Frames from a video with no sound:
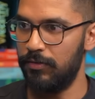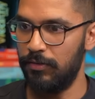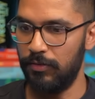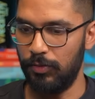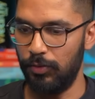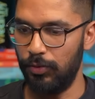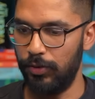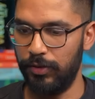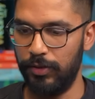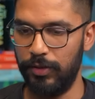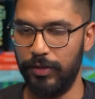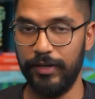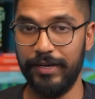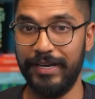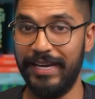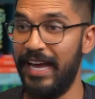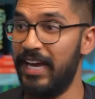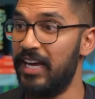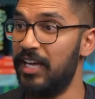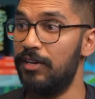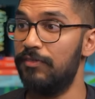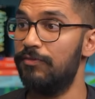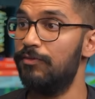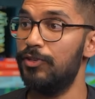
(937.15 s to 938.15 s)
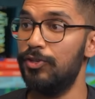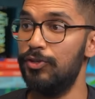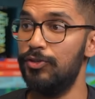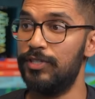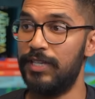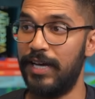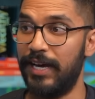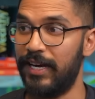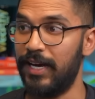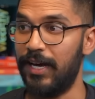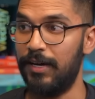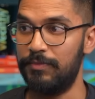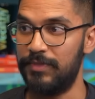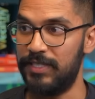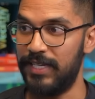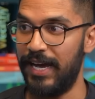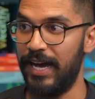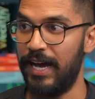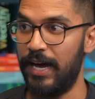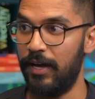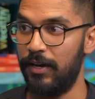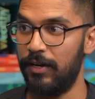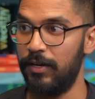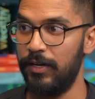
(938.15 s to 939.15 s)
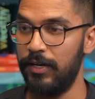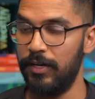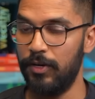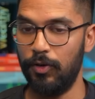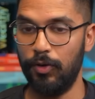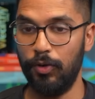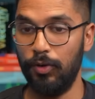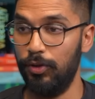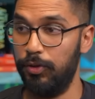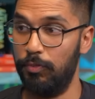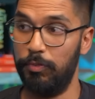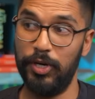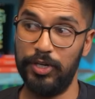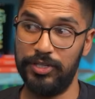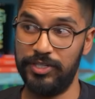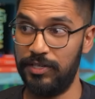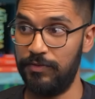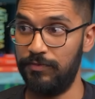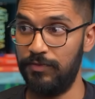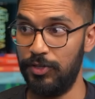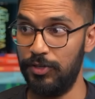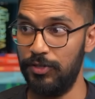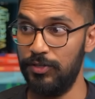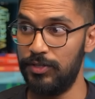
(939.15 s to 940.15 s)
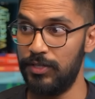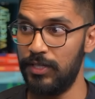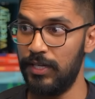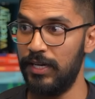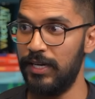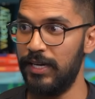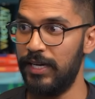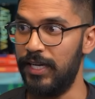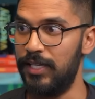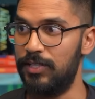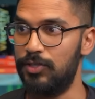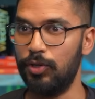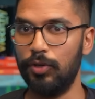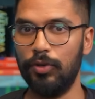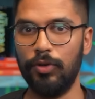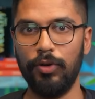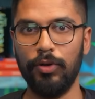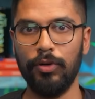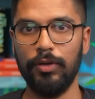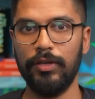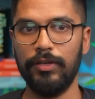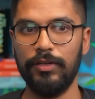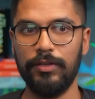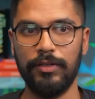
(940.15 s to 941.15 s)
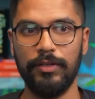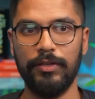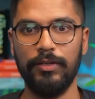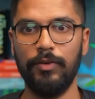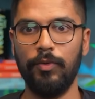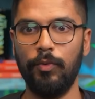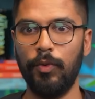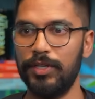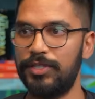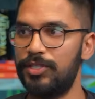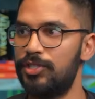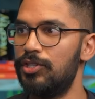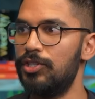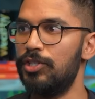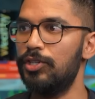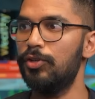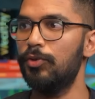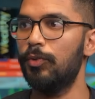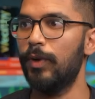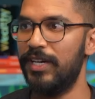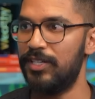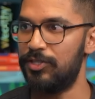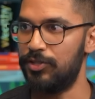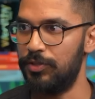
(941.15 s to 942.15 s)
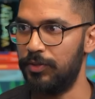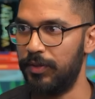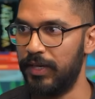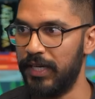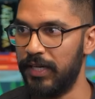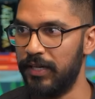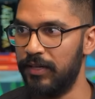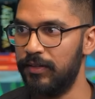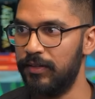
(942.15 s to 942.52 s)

all the negative news that comes out, all the positive news, it's all what's the US doing?